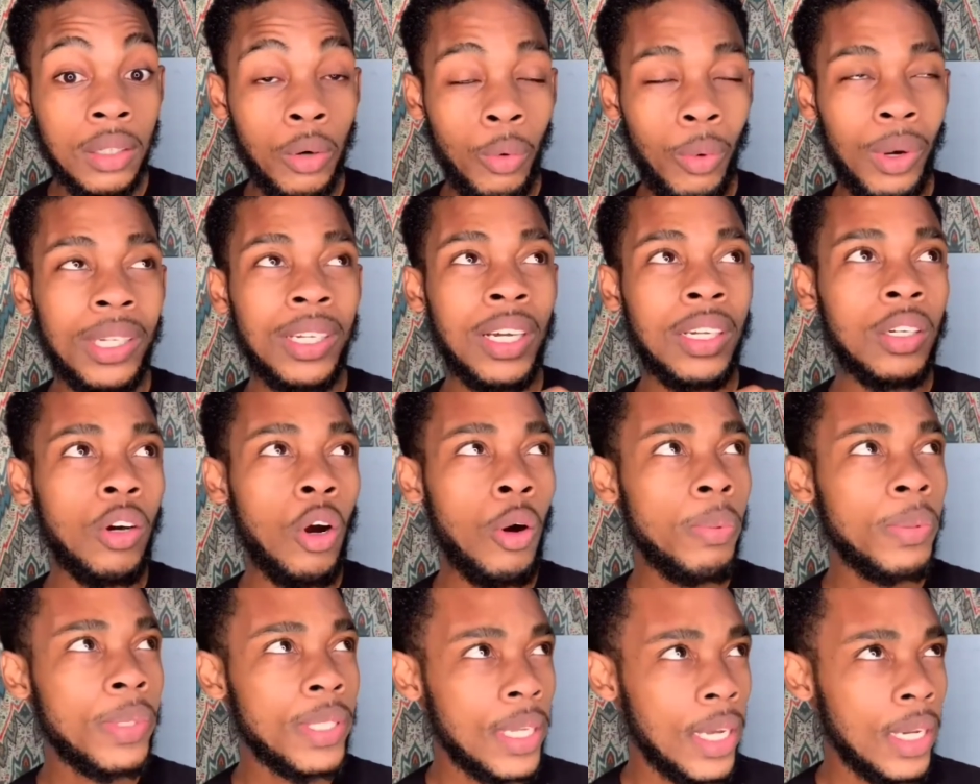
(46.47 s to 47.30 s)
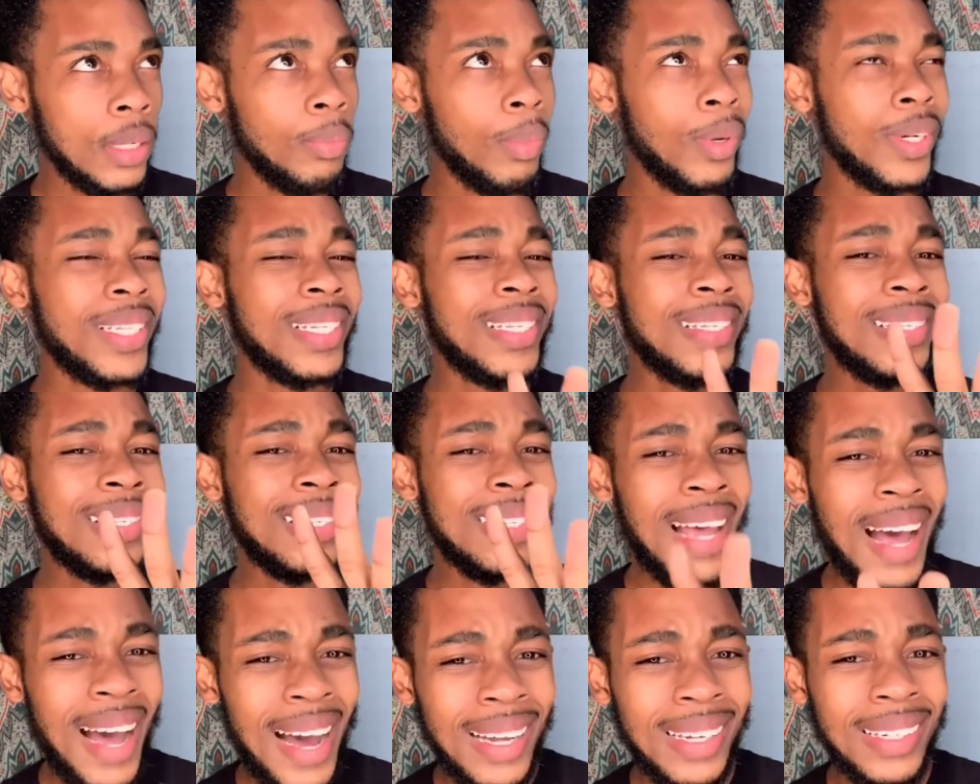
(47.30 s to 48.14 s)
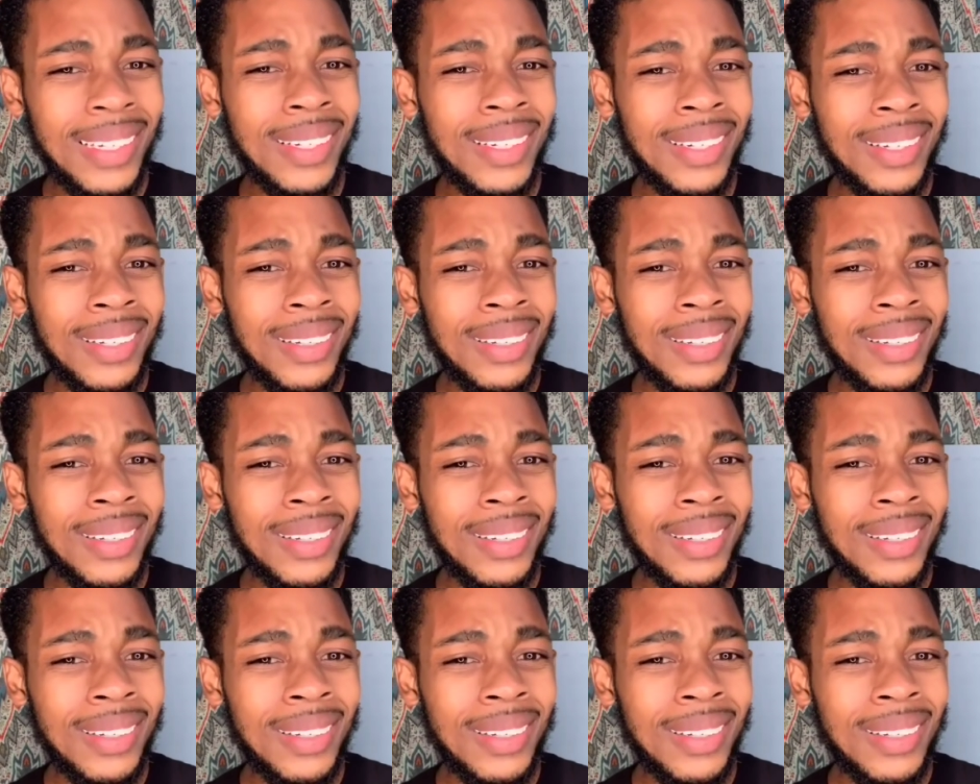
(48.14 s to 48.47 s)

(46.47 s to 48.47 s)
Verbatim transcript: Well, not upset, but sad.